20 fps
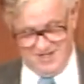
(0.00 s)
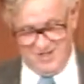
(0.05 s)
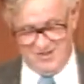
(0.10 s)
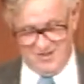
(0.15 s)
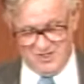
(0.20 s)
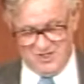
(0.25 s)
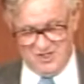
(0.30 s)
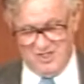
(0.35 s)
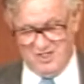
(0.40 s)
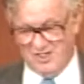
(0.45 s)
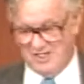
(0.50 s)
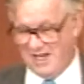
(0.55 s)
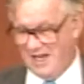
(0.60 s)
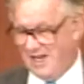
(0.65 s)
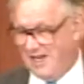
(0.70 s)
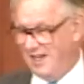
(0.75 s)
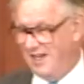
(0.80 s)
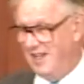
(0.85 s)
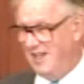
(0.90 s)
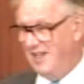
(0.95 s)
or she
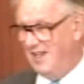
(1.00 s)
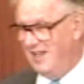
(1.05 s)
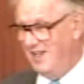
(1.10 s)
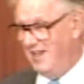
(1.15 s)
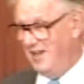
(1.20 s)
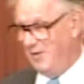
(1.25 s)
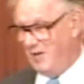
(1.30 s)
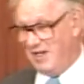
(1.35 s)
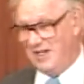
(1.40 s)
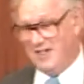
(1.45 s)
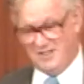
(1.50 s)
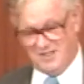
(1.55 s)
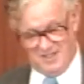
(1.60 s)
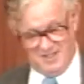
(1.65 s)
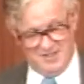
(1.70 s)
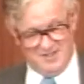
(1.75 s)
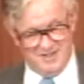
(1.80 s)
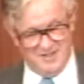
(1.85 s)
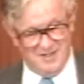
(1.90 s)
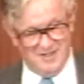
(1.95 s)
can witness
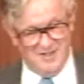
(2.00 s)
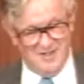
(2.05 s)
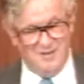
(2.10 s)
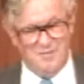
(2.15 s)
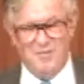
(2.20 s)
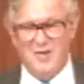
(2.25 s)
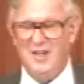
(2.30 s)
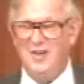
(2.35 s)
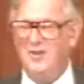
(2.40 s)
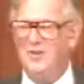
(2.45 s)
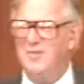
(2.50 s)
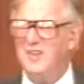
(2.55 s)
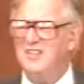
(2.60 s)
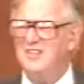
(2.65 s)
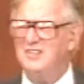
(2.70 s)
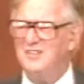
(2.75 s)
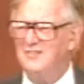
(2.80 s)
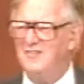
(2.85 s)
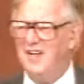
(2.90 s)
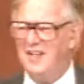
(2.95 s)
it, by all
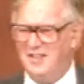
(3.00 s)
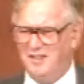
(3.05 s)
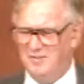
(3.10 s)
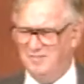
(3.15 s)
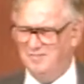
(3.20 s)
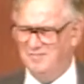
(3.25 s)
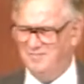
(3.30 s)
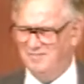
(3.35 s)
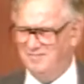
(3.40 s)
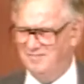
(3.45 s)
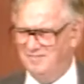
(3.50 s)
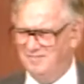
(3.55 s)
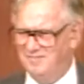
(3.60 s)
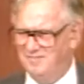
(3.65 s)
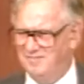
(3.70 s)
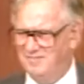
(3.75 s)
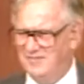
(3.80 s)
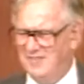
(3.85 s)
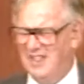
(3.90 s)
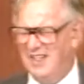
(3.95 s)
means invite them.
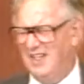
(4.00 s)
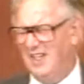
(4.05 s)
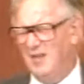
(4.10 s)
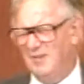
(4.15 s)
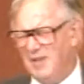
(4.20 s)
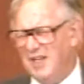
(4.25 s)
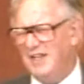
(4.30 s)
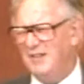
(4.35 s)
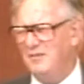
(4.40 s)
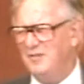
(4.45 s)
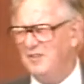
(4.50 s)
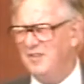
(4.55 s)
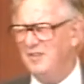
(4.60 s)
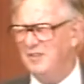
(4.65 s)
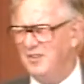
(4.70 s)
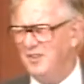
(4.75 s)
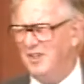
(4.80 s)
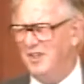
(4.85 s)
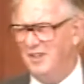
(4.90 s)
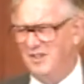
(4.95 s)
It'll make them
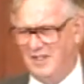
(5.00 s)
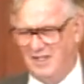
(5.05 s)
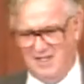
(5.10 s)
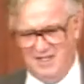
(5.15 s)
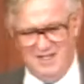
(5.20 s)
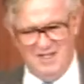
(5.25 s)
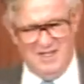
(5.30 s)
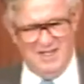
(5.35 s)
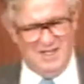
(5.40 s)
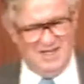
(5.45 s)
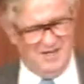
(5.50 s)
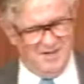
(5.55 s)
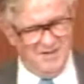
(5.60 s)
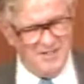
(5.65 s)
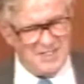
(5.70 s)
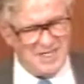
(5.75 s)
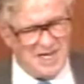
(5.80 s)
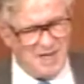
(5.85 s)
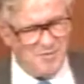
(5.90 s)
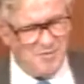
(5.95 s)
feel good. Now
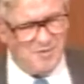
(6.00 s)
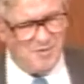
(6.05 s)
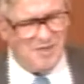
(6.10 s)
this happened